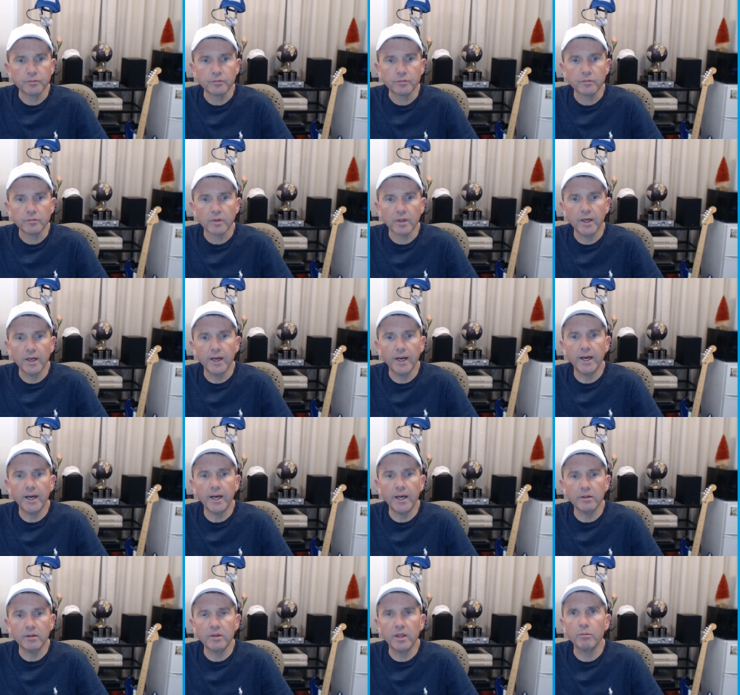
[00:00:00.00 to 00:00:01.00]

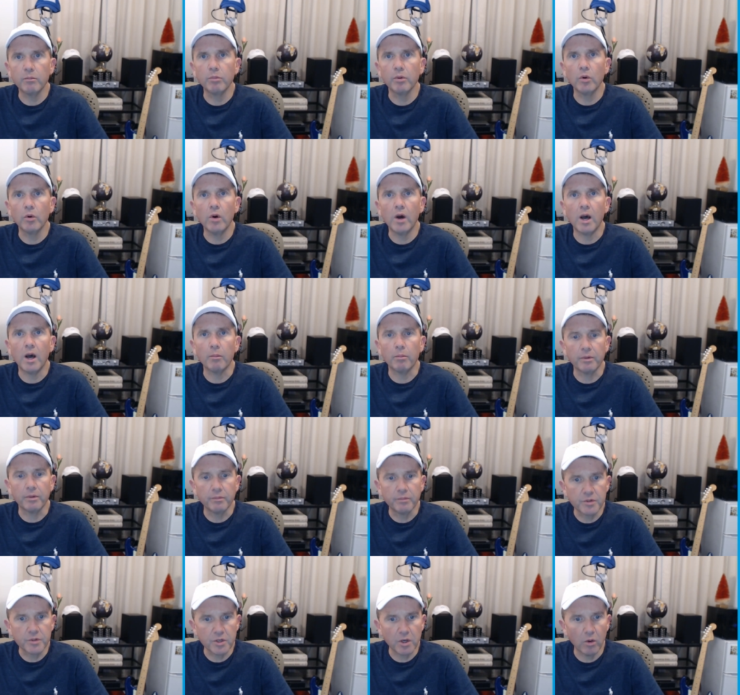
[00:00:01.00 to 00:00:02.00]
they blew up.
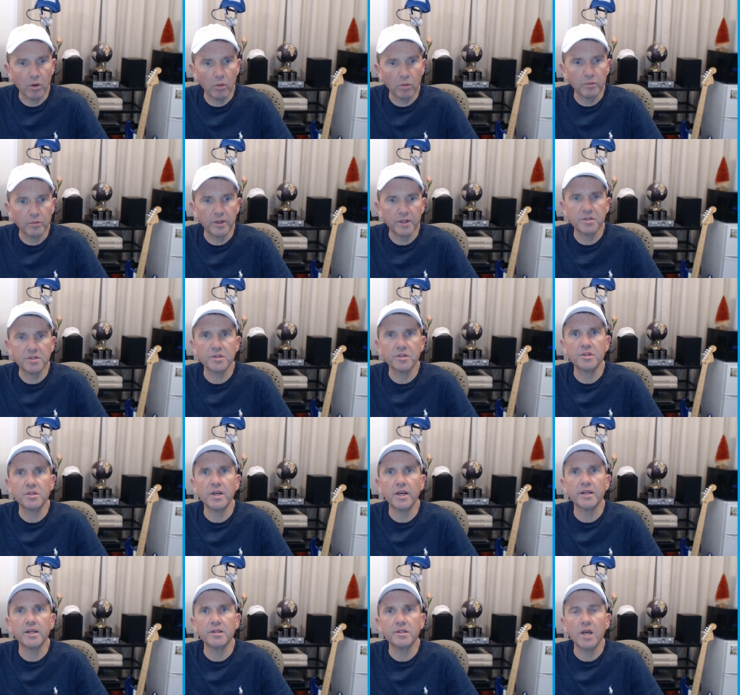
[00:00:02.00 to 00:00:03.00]
So that's the
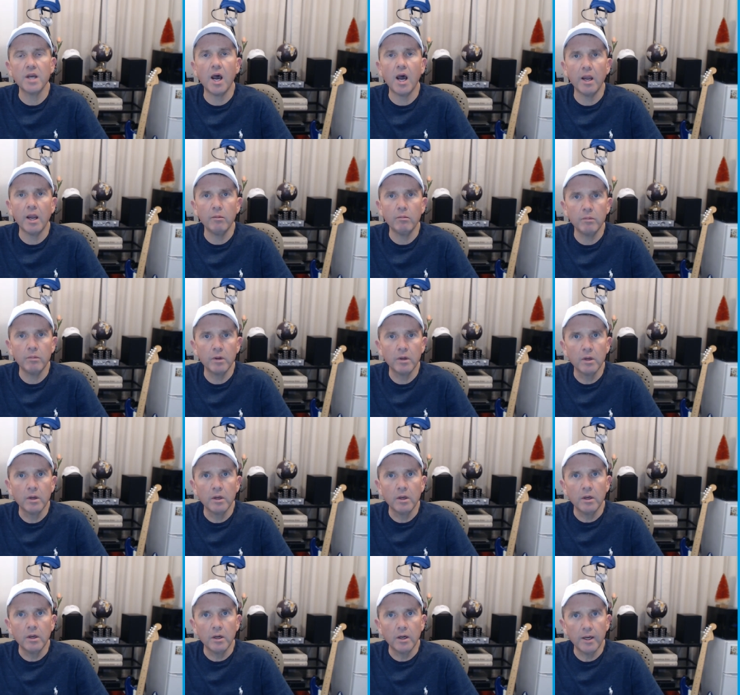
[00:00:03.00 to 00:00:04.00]
second time
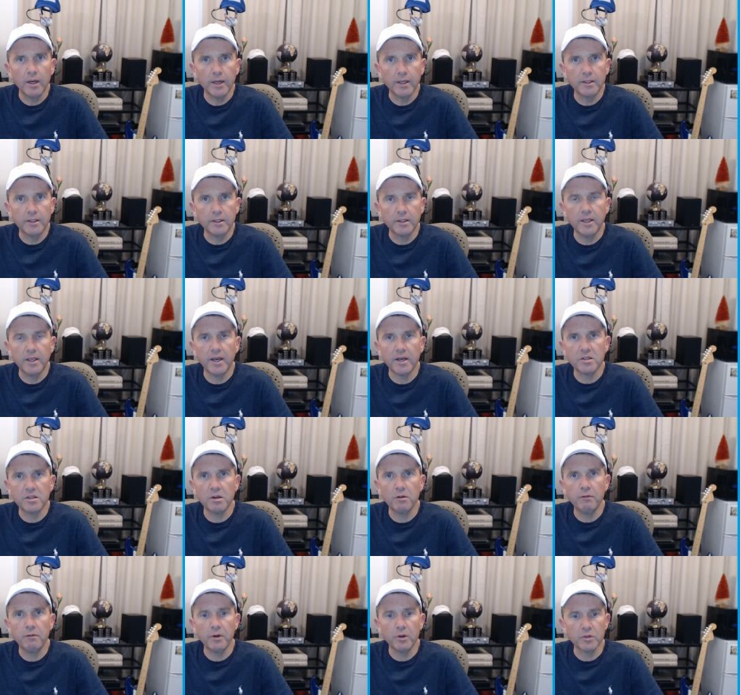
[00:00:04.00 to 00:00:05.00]
that the
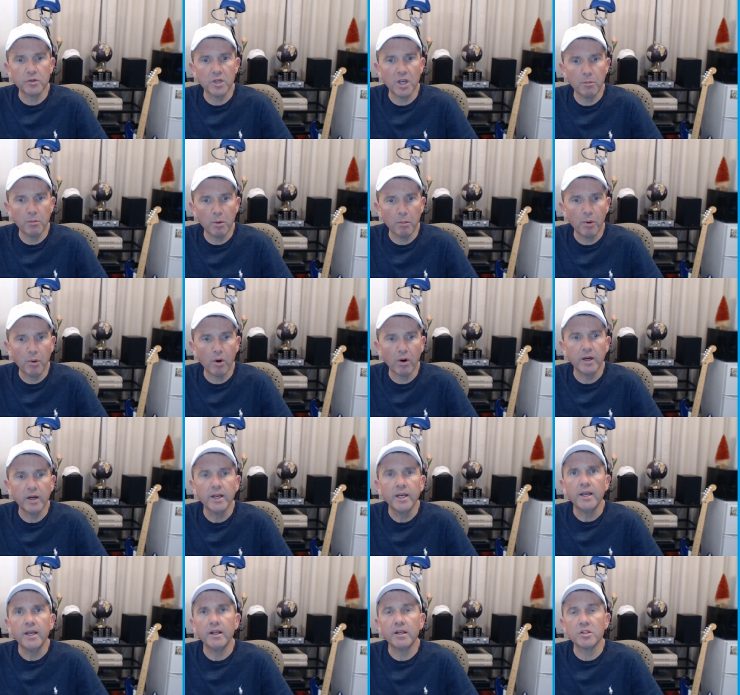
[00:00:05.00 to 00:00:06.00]
XFL's come apart.
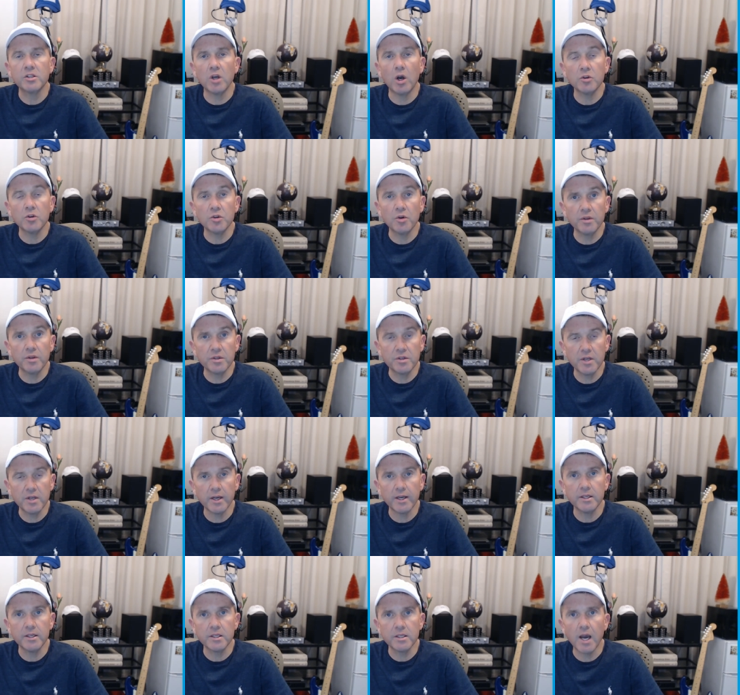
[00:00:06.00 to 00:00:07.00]
It's also the
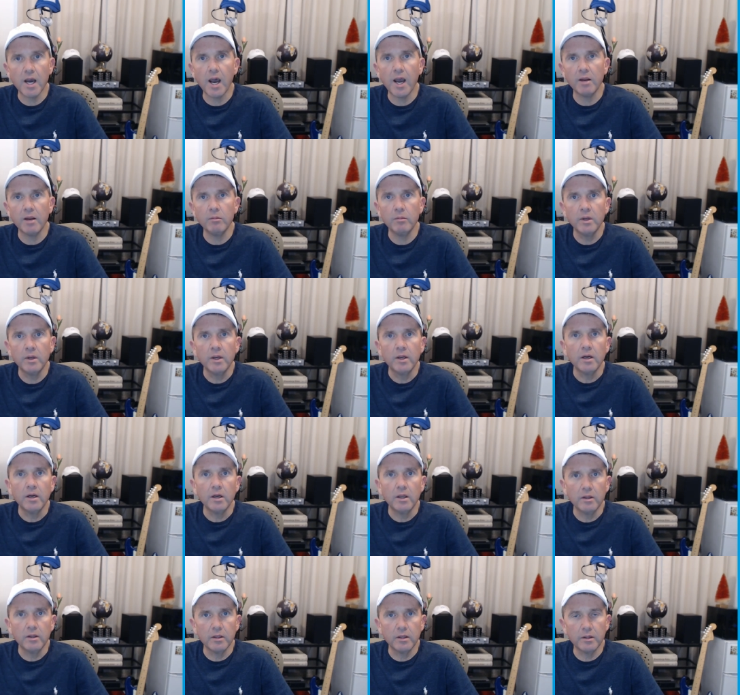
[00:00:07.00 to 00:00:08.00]
second time.
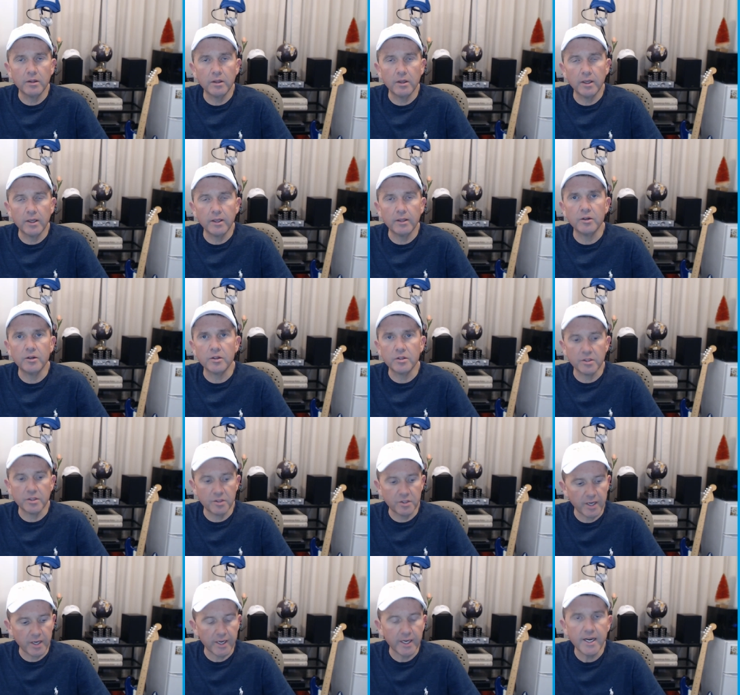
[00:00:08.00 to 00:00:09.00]
There's the
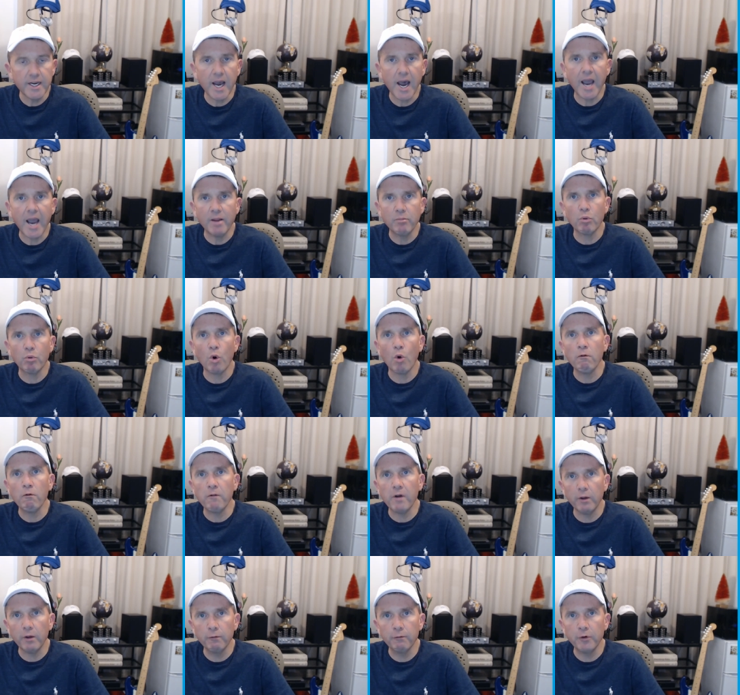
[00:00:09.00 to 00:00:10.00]
second
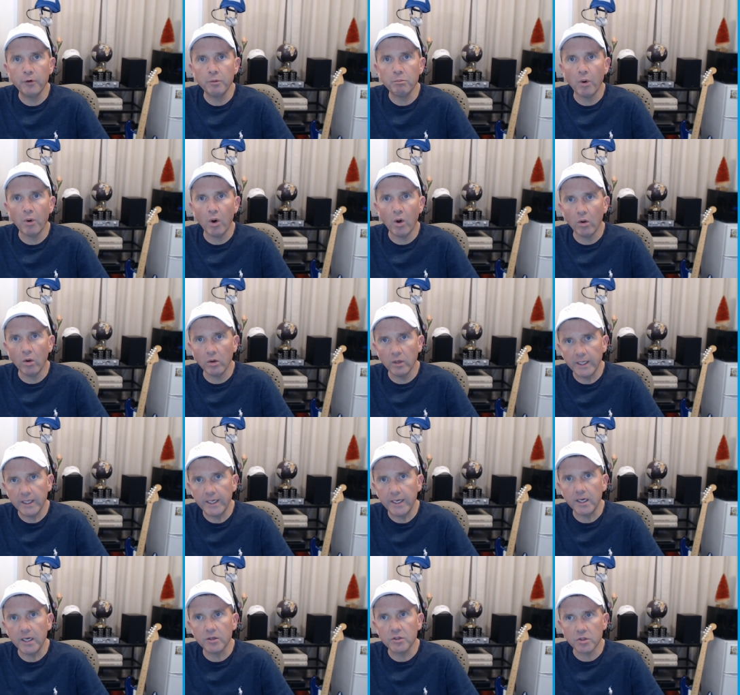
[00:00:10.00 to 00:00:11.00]
high-profile football
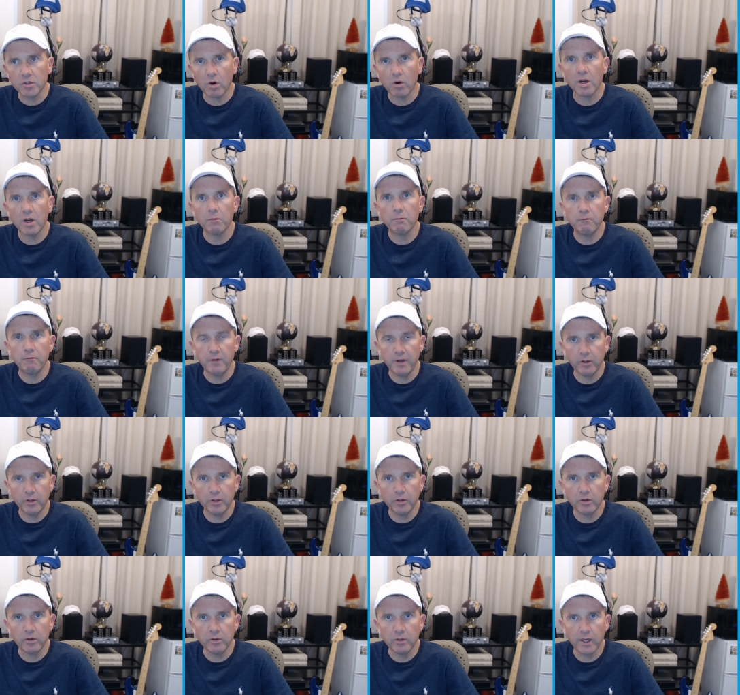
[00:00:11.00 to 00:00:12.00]
league startup failure
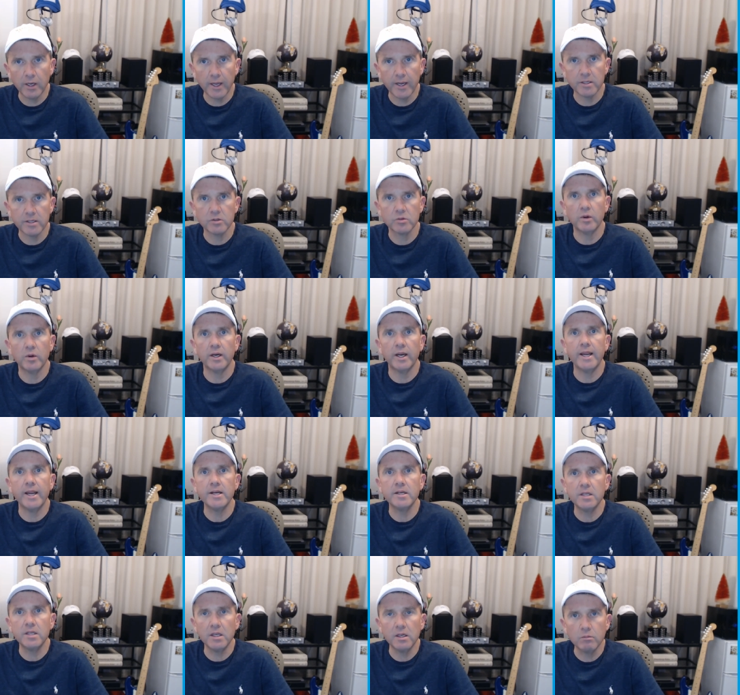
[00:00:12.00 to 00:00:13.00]
in the last,
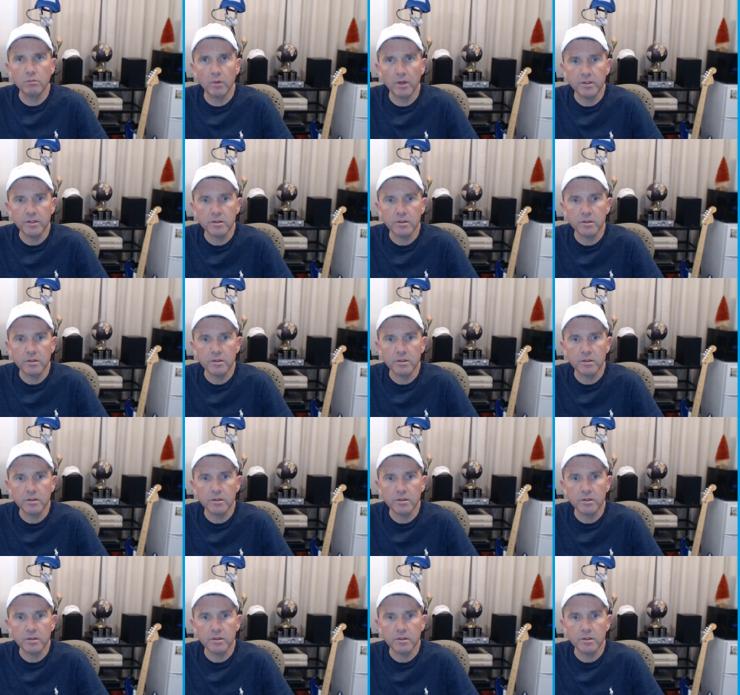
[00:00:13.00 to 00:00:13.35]
18 months.